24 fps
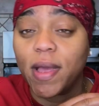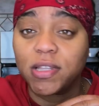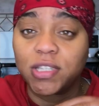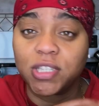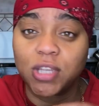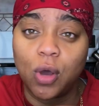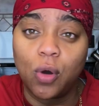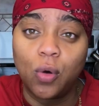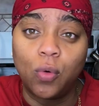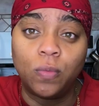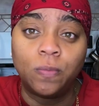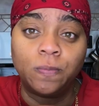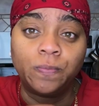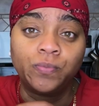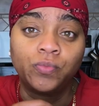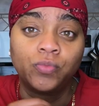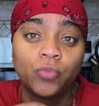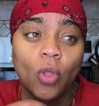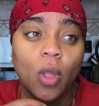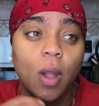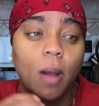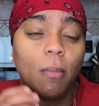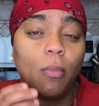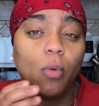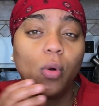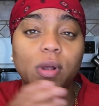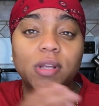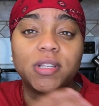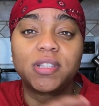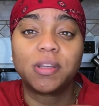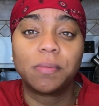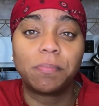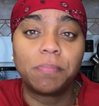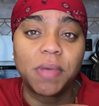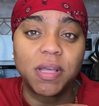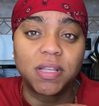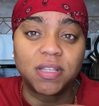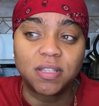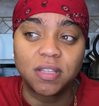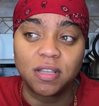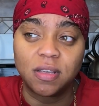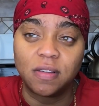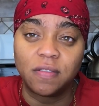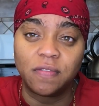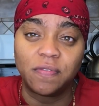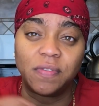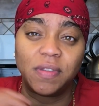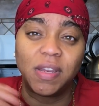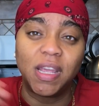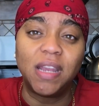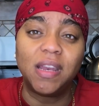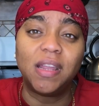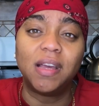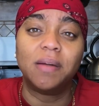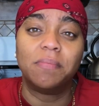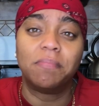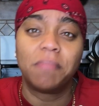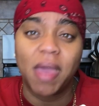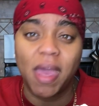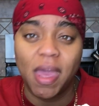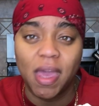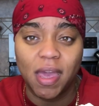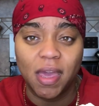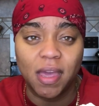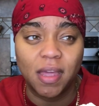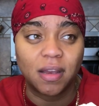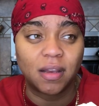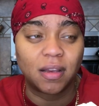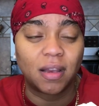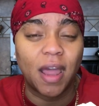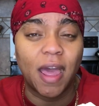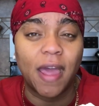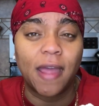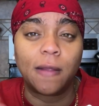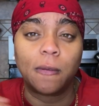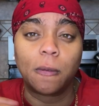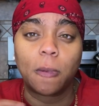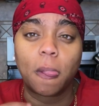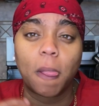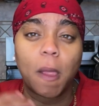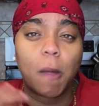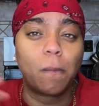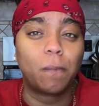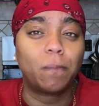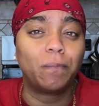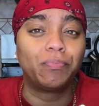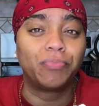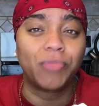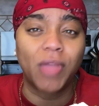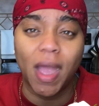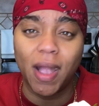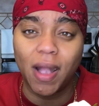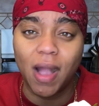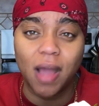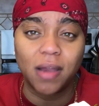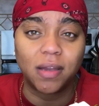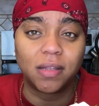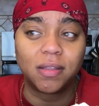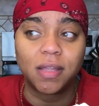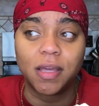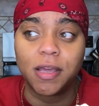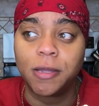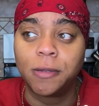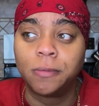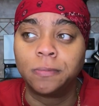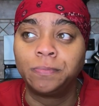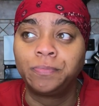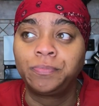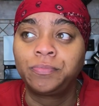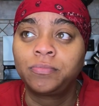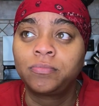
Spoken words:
So more submissive, needing a man, like that kind of thing.